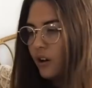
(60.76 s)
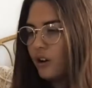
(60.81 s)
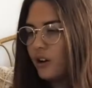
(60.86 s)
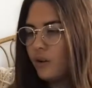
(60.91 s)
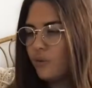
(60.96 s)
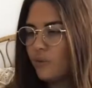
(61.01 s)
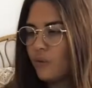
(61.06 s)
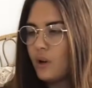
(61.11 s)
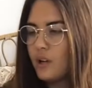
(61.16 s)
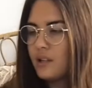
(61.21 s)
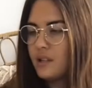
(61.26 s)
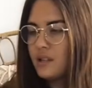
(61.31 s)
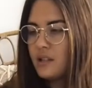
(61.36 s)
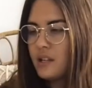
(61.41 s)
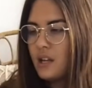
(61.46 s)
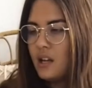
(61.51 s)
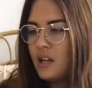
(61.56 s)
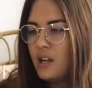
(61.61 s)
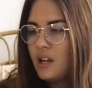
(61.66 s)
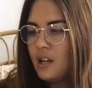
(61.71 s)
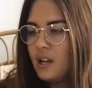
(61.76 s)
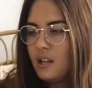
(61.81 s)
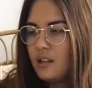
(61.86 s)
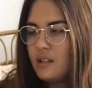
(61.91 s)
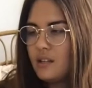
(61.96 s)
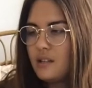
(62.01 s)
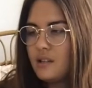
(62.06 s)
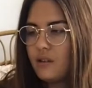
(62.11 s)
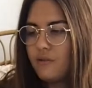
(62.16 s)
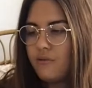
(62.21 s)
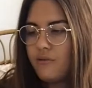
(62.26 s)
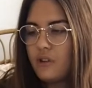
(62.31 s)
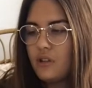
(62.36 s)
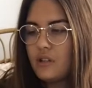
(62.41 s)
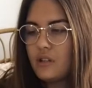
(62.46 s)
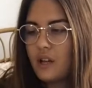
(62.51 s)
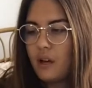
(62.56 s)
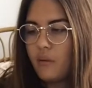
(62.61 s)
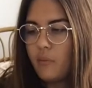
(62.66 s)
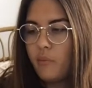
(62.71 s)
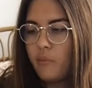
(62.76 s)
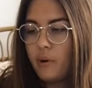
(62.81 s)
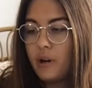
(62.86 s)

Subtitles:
I got was this diffuser,